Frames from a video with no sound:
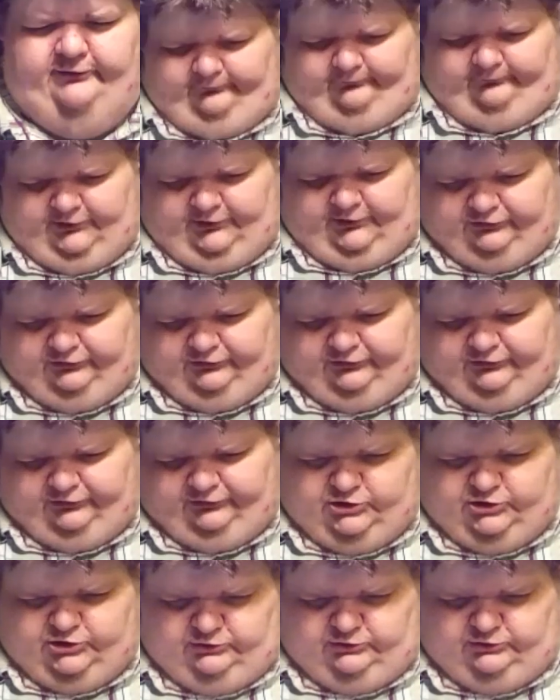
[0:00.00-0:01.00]
which the
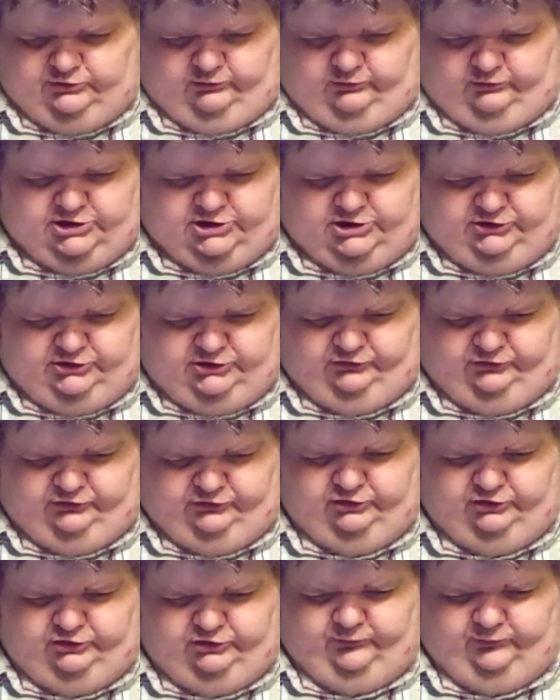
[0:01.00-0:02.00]
Russians
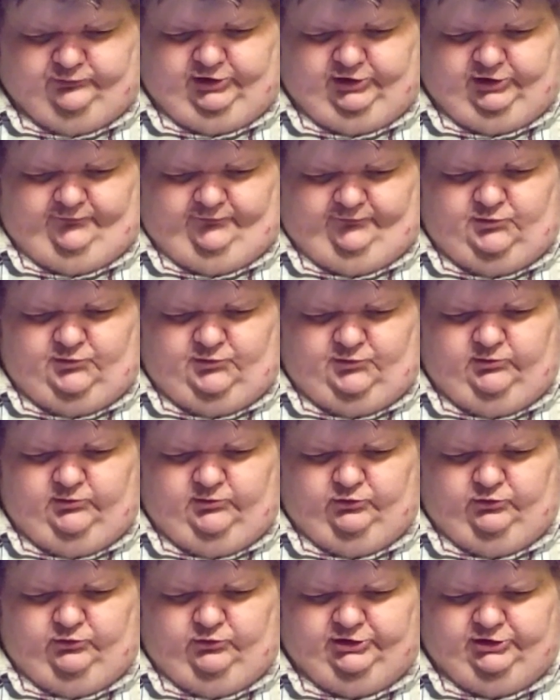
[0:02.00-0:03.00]
themselves may be willing to
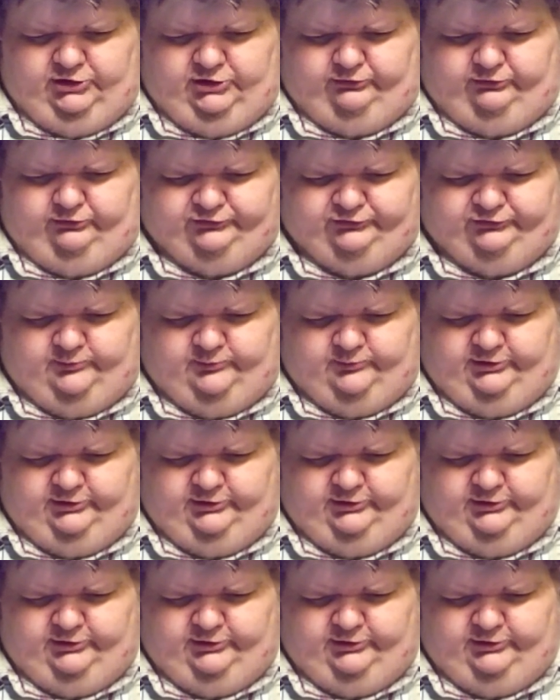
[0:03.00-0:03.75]
accept assistance.